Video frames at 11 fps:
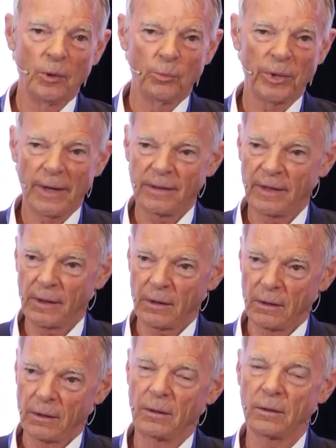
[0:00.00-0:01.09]
But I think,
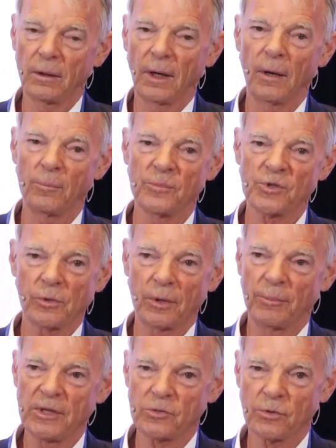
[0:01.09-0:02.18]
so let
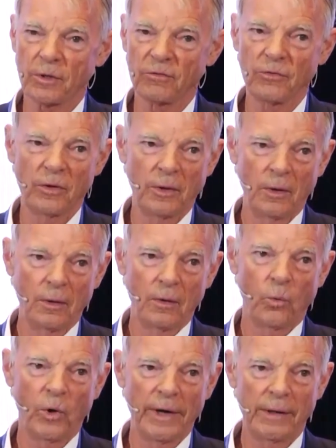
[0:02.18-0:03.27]
me sort of
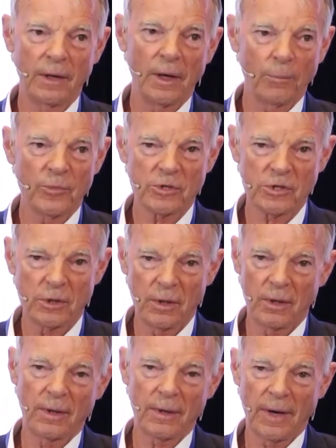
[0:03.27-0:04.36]
wind it up. There's,
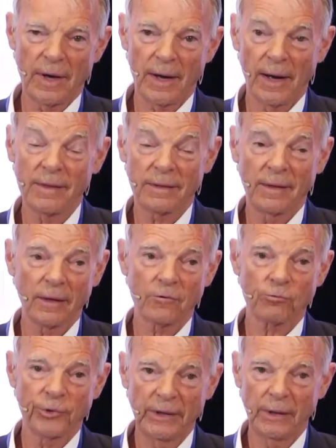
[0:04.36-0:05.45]
I think, a
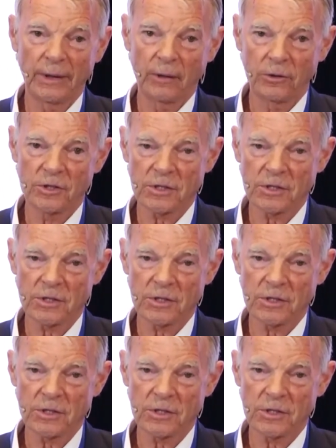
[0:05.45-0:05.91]
really good